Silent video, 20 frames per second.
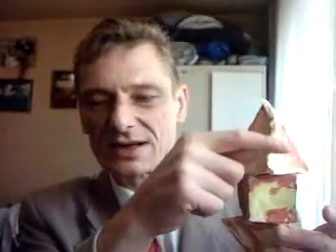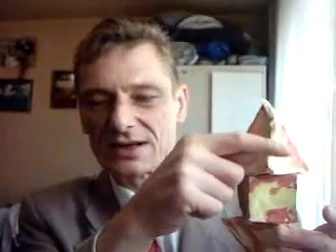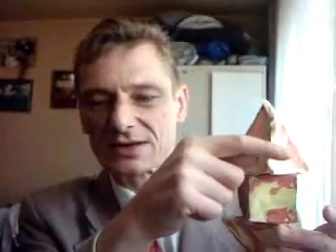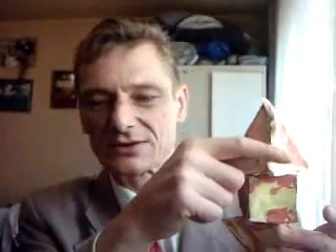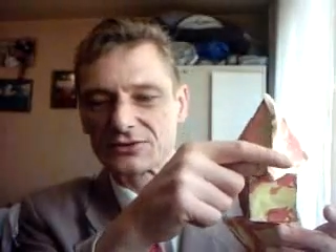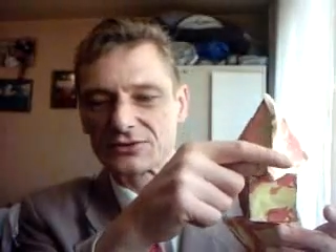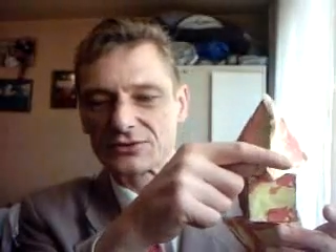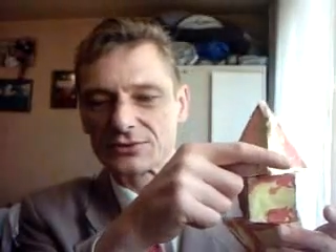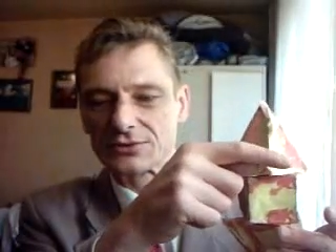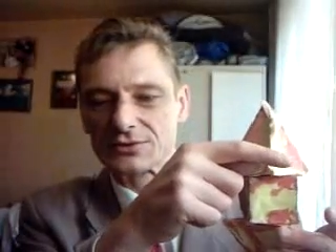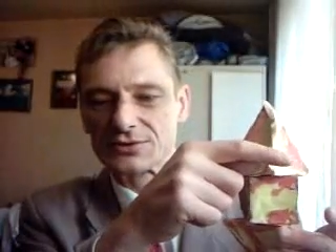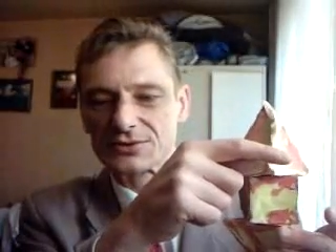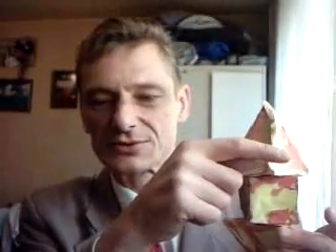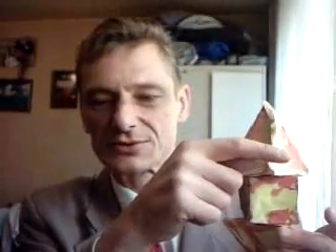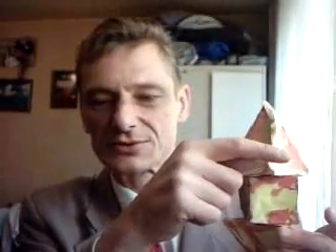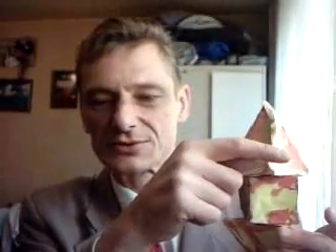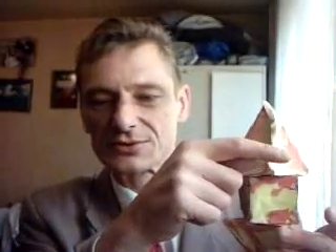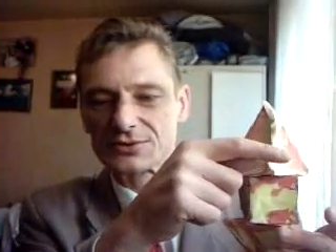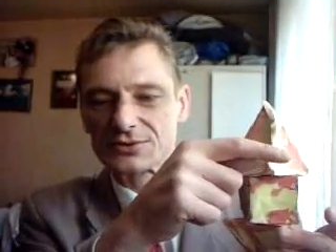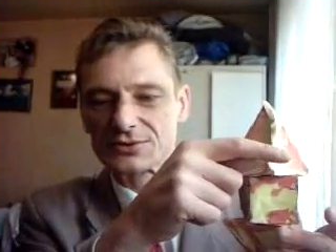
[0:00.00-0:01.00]

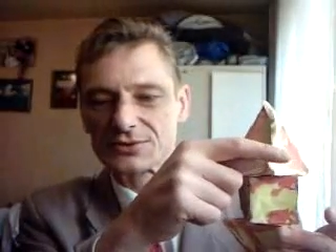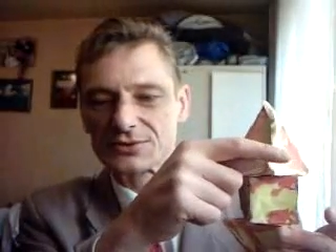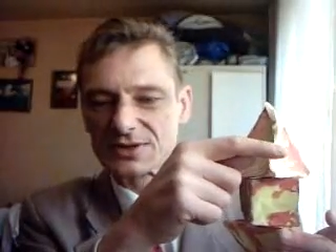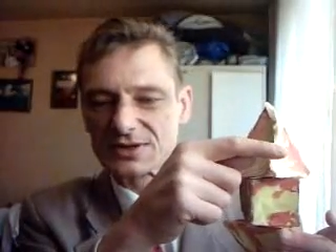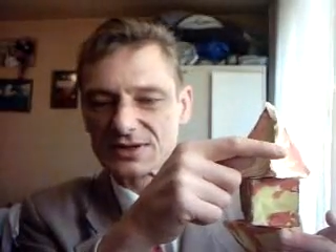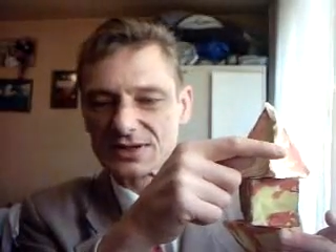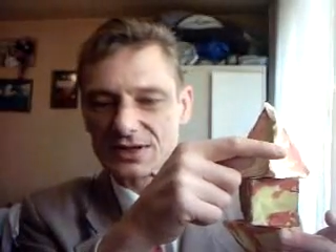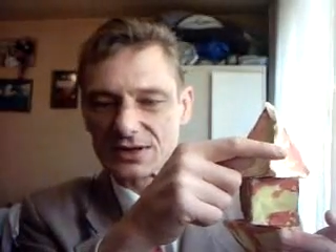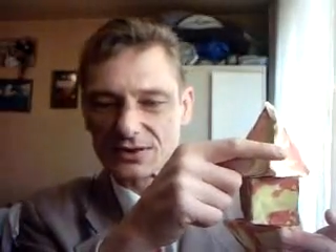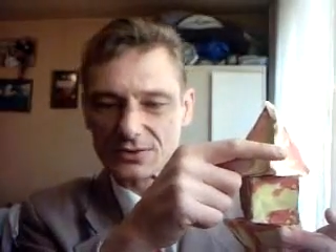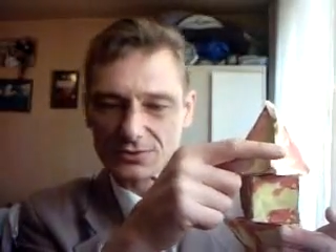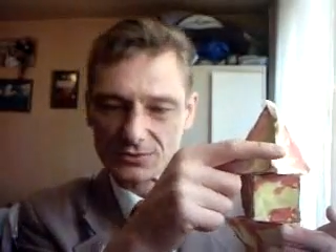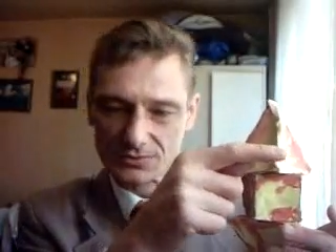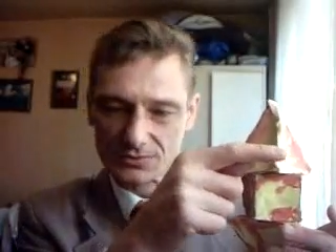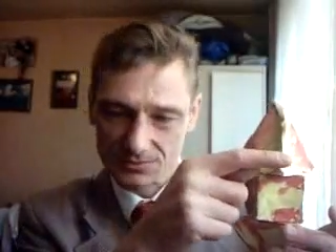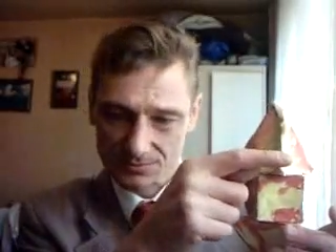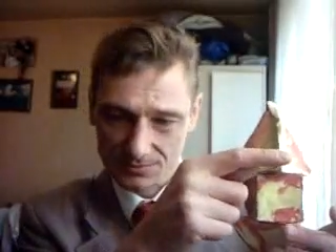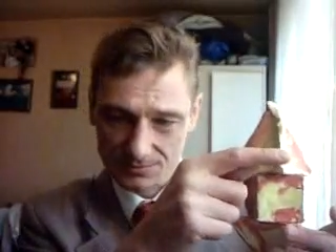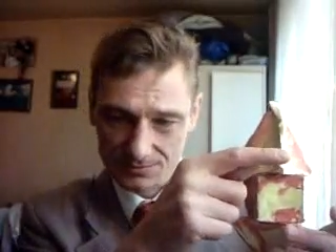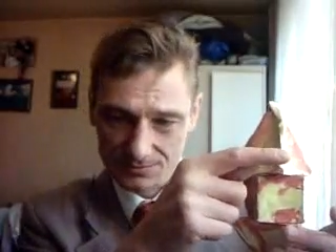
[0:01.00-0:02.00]
electrons will spin down